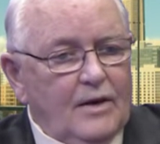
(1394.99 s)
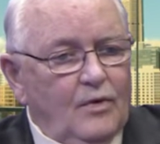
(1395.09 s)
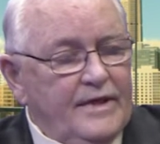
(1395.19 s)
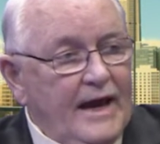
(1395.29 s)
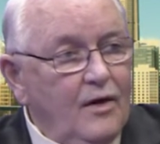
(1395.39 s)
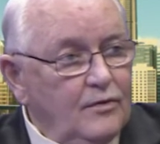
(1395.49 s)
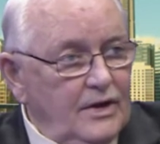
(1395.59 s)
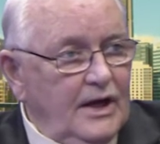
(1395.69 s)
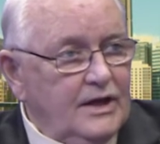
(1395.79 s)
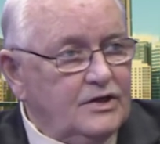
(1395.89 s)
without
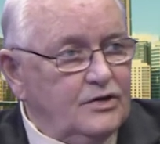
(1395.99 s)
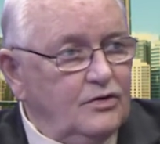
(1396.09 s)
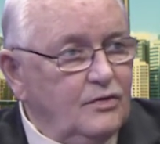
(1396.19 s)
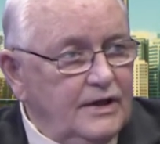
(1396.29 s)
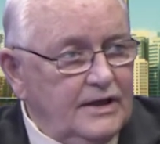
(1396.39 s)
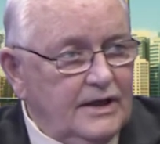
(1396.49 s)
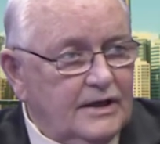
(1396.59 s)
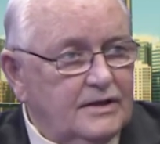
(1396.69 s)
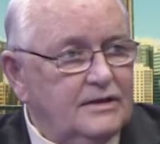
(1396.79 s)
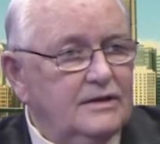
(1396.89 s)
us doing
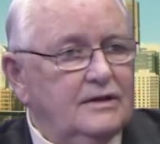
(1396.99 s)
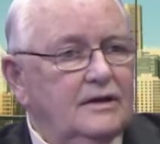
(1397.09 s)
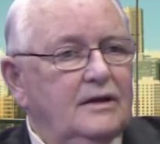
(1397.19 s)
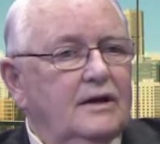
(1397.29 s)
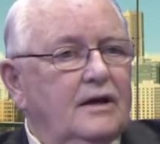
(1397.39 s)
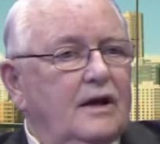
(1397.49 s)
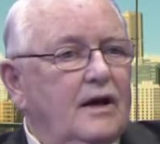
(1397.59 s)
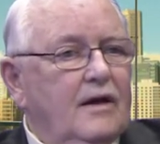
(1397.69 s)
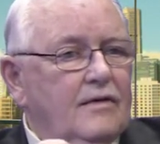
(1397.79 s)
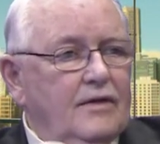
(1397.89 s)
this,
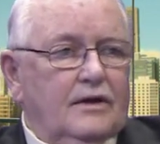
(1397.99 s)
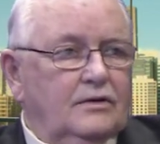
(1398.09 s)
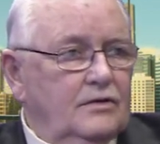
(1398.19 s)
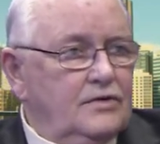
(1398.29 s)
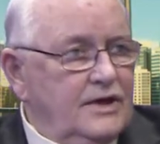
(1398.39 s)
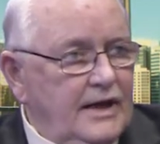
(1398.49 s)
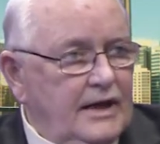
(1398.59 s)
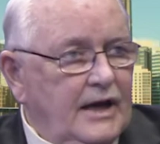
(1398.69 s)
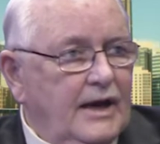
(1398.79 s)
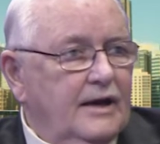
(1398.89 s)
they'll lose that
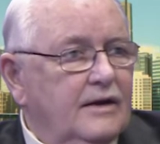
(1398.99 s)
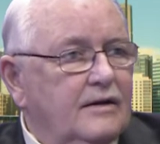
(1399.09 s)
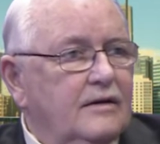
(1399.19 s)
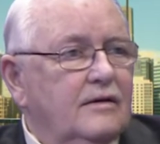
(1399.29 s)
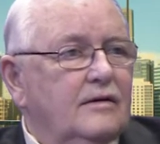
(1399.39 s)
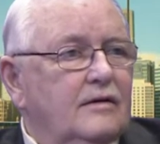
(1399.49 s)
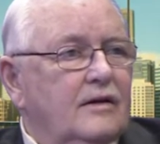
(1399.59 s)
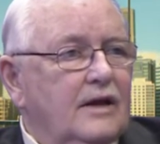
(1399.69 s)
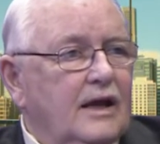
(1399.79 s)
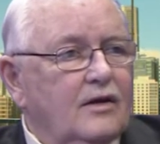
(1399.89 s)
eye
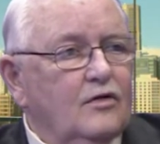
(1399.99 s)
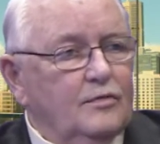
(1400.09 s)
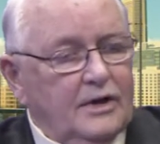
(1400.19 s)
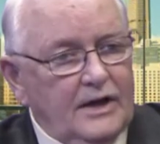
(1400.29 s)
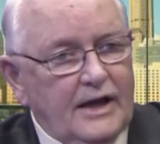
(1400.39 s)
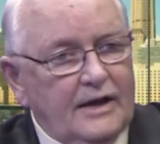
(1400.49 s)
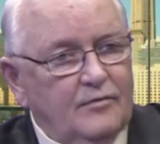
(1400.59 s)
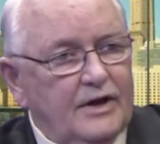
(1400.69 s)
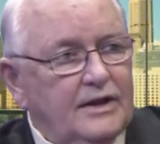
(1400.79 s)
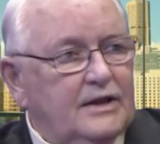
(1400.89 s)
and go
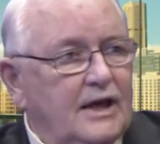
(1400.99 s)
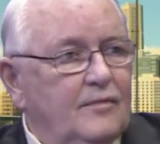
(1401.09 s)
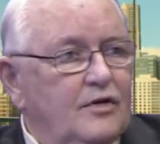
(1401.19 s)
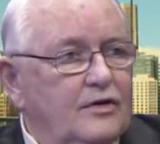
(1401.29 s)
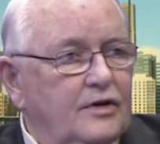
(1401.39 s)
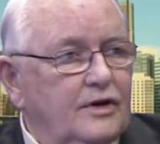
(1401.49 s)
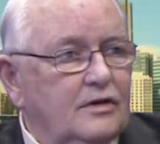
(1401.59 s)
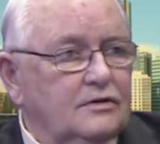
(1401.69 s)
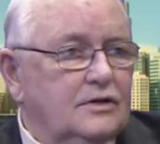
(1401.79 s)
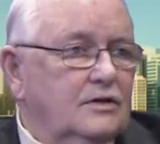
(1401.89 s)
blind by the time they're
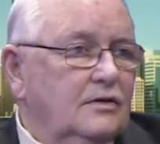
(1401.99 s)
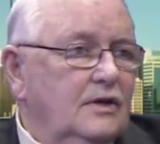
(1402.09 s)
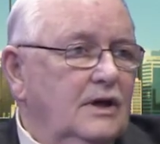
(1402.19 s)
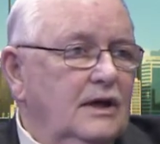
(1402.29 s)
adults. So